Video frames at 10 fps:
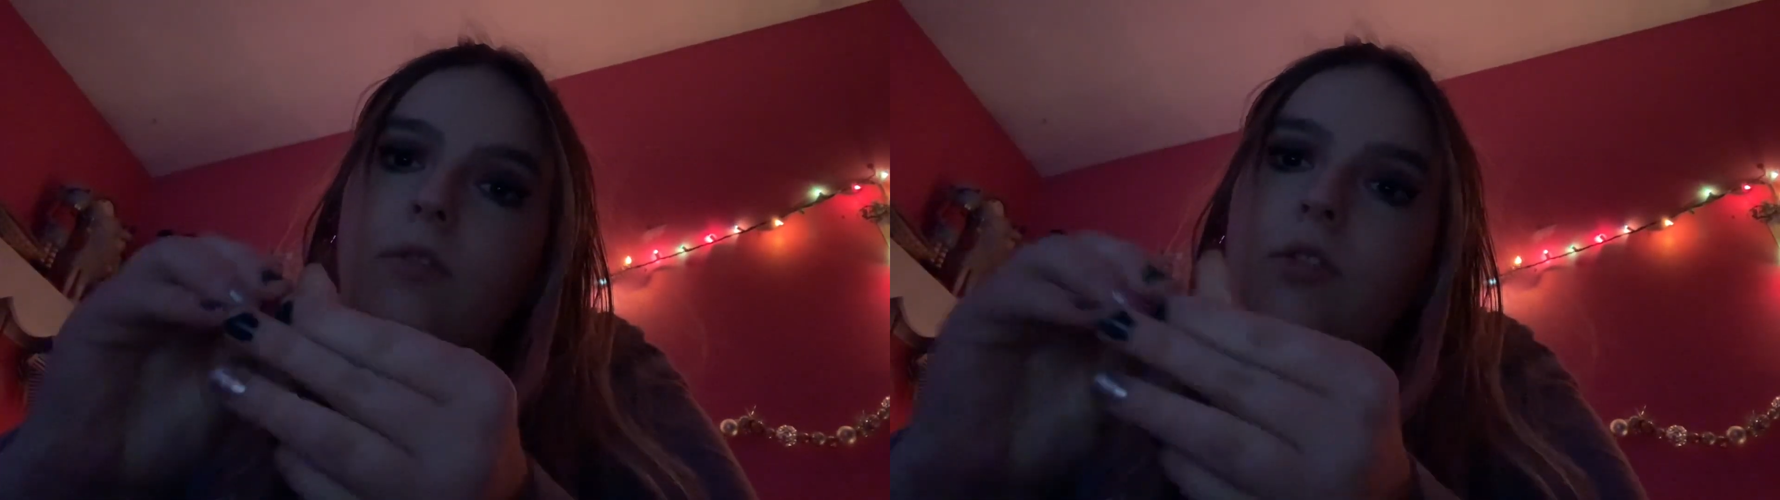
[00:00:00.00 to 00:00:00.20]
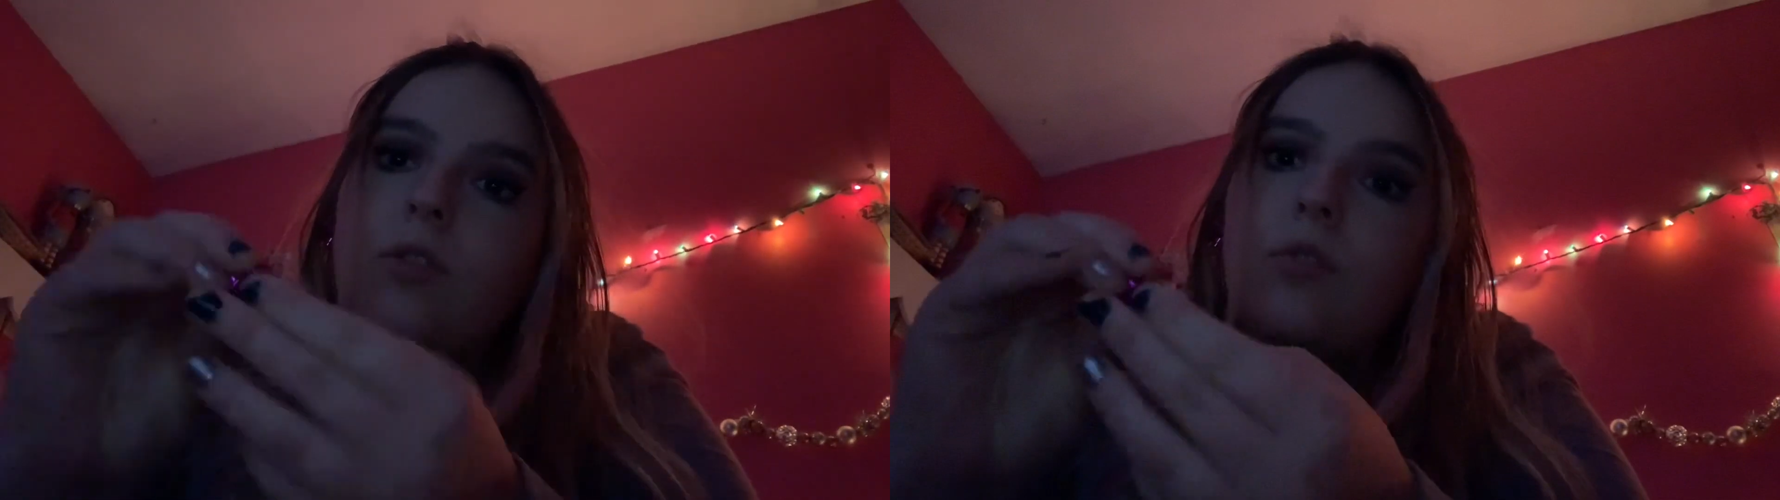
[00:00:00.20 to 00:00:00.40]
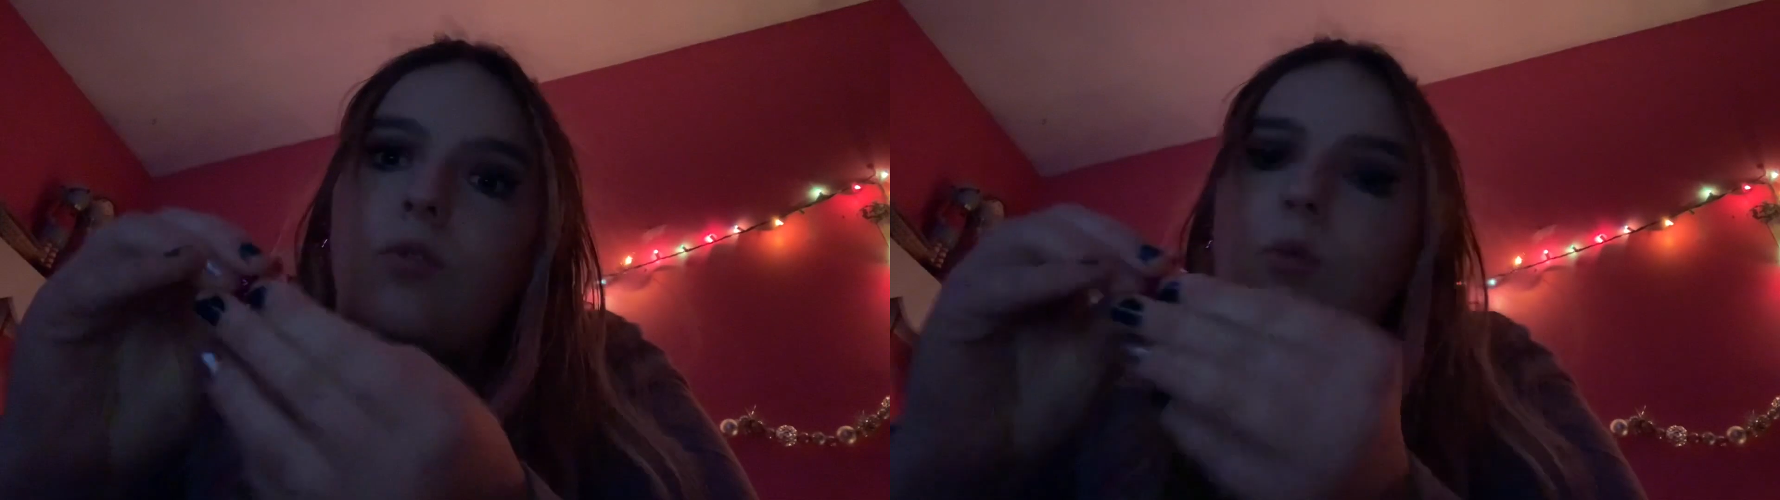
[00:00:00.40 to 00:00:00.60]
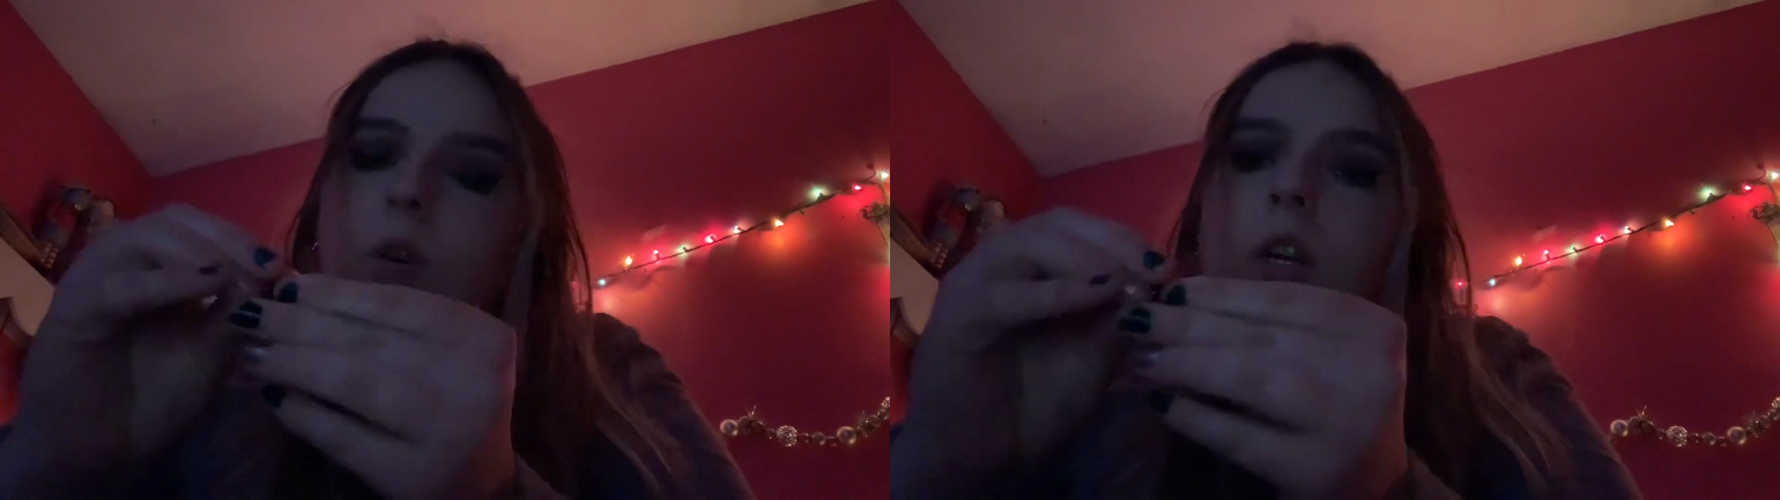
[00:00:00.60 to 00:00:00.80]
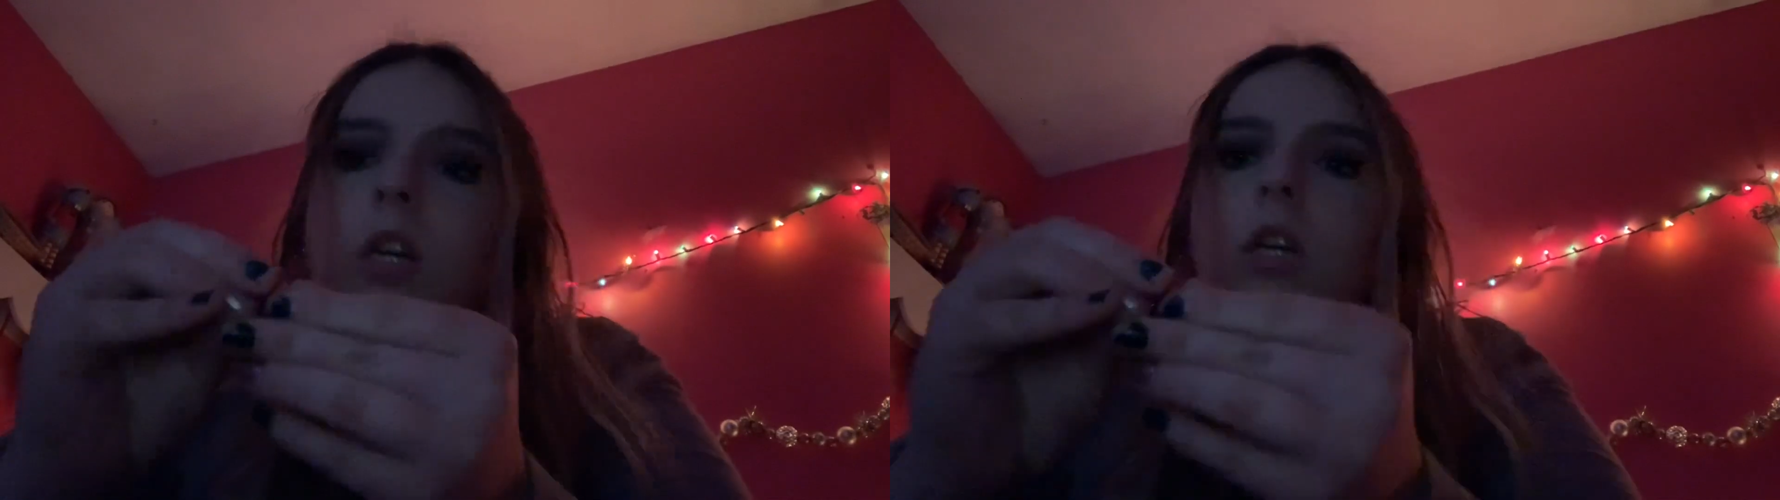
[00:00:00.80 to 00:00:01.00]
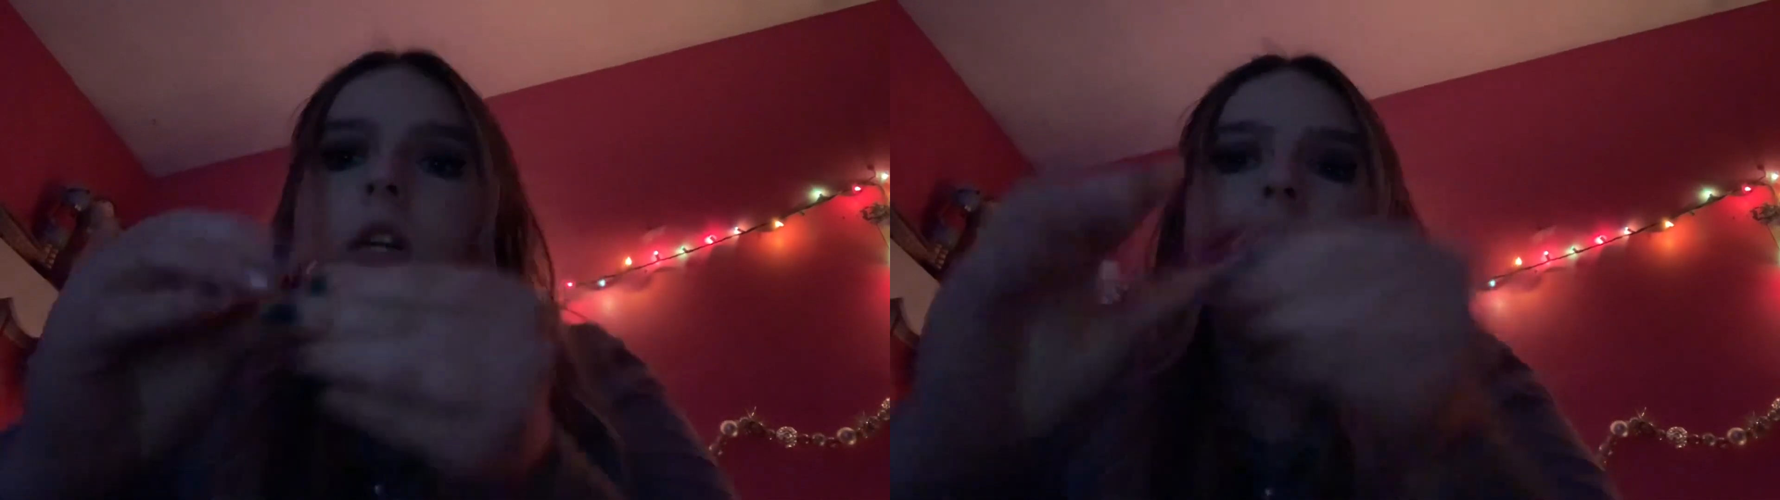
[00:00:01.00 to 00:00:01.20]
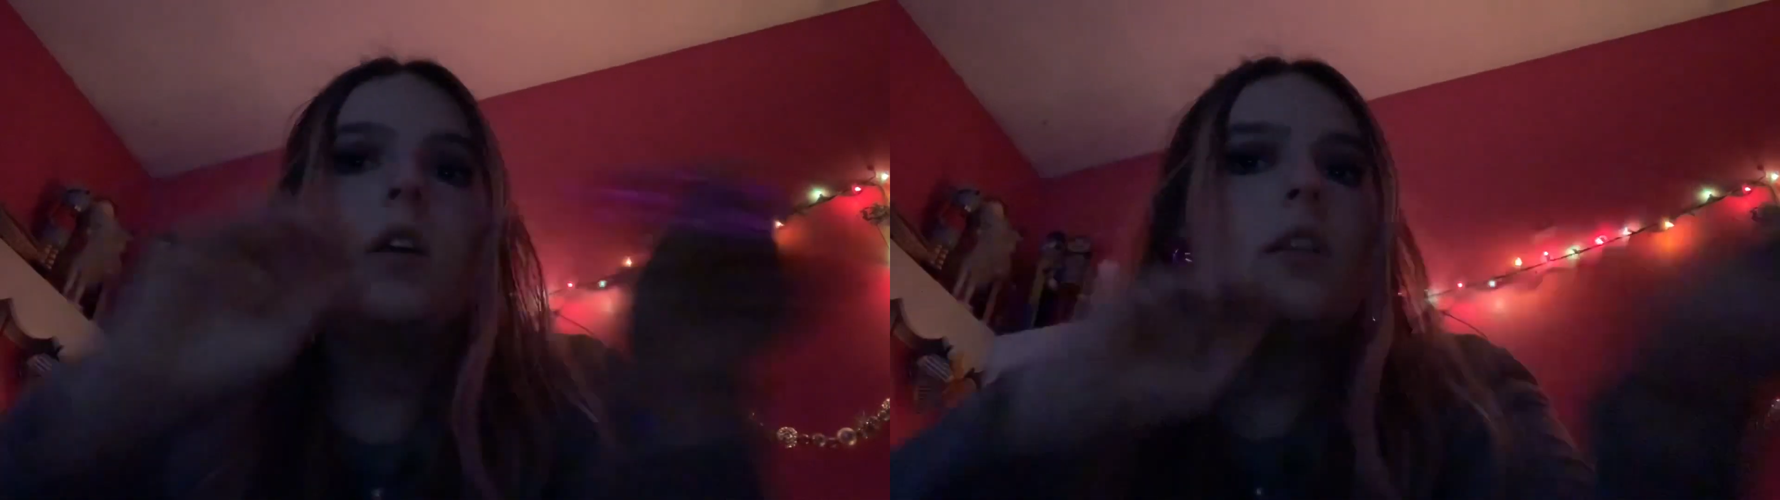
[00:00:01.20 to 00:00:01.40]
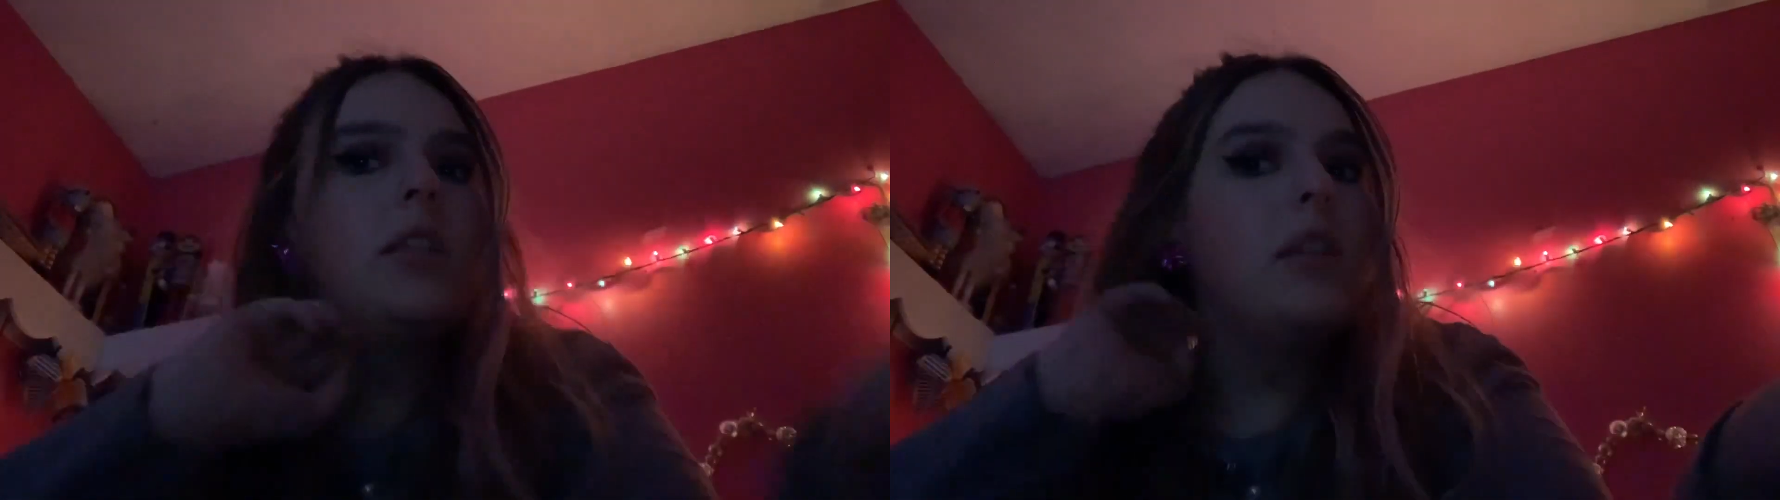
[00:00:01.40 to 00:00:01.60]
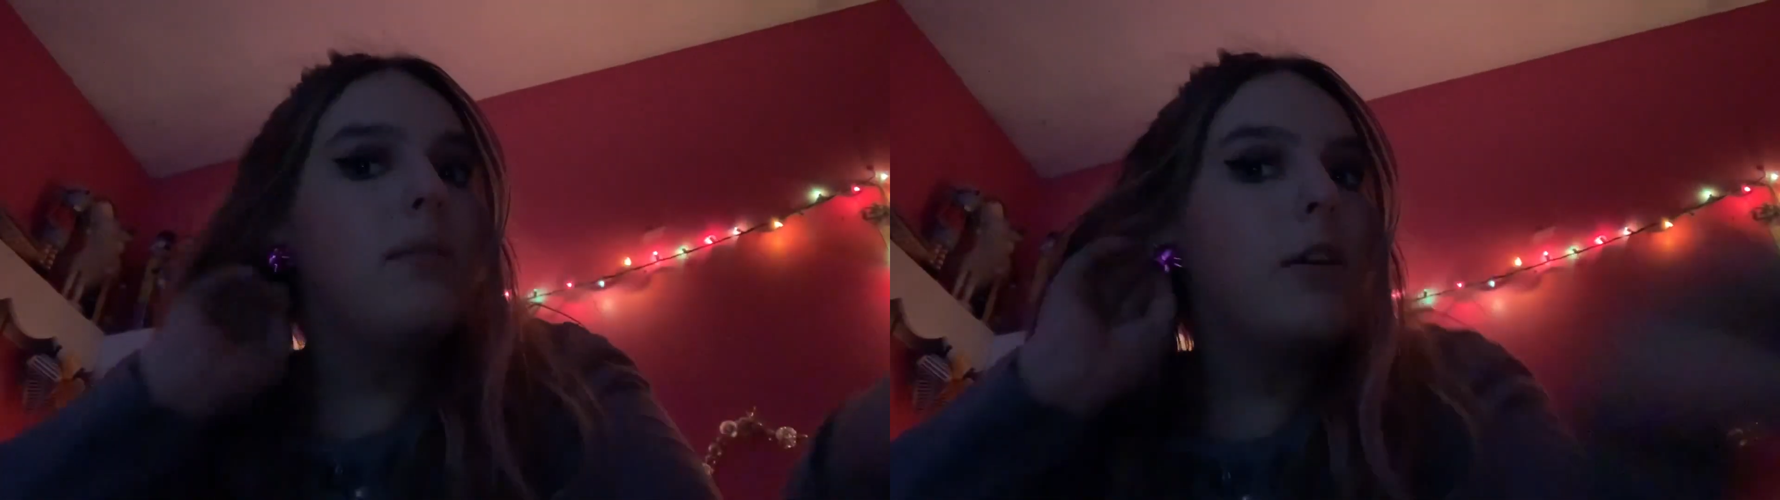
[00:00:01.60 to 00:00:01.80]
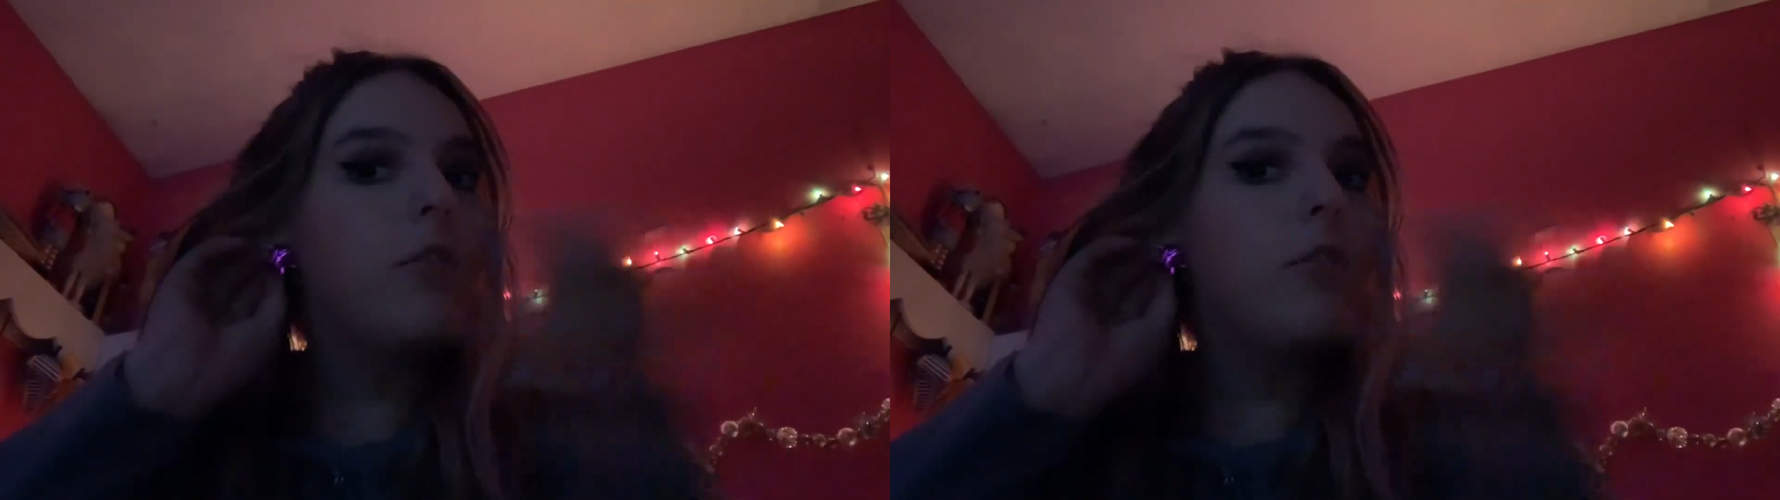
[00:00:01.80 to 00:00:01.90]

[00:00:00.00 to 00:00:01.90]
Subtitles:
to see my